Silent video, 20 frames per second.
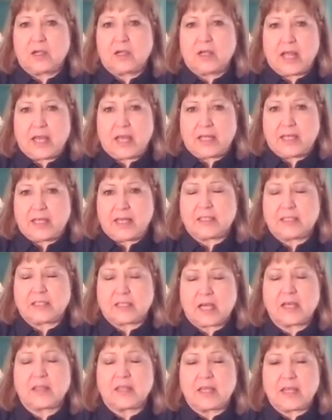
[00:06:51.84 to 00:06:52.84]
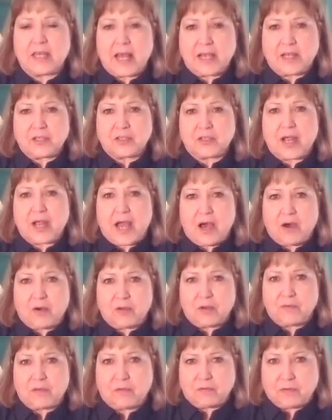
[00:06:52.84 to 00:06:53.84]
and suck the nectar out
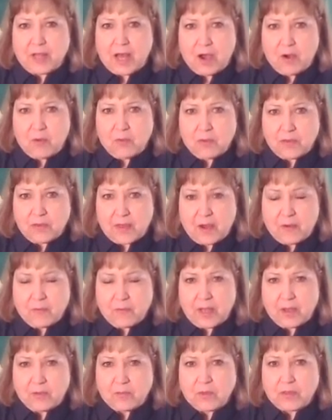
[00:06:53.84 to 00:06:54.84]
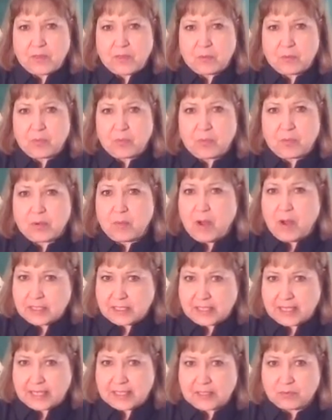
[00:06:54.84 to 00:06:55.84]
of the flower that way with their
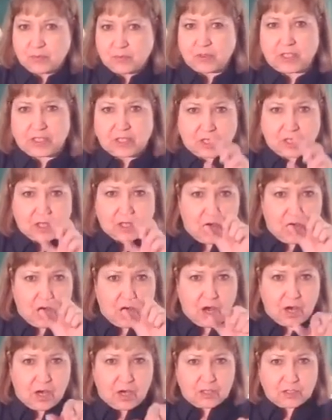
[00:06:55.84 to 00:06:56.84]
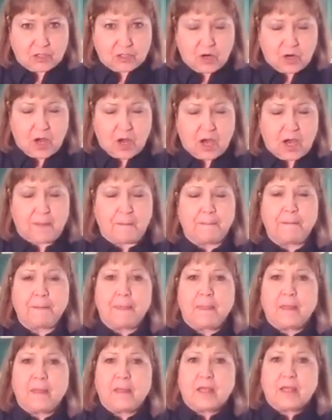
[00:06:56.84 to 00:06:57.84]
proboscis, which is a long straw.
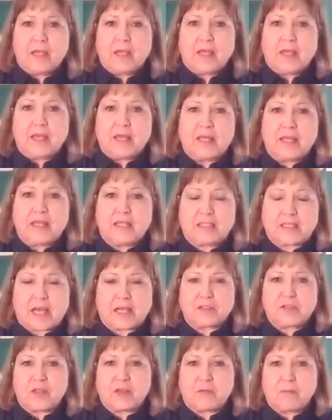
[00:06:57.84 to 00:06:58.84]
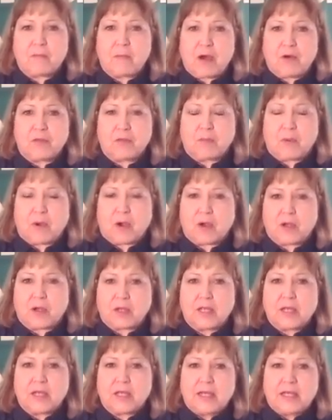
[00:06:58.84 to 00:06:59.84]
And it's actually their mouth part.
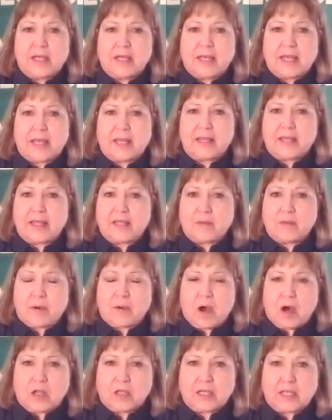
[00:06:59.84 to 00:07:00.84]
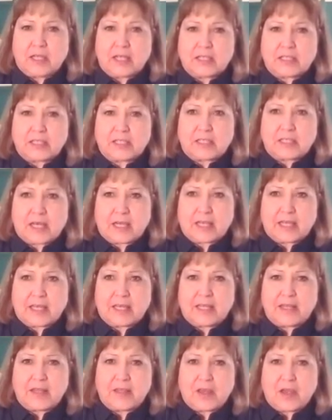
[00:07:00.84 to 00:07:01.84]
And then the pollen gets stuck
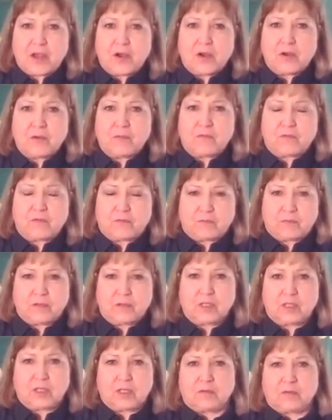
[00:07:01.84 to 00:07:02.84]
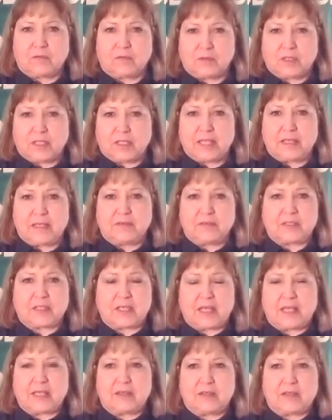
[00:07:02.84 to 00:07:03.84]
in their little leaves
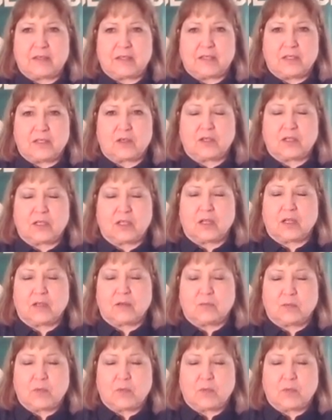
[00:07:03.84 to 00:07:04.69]
or little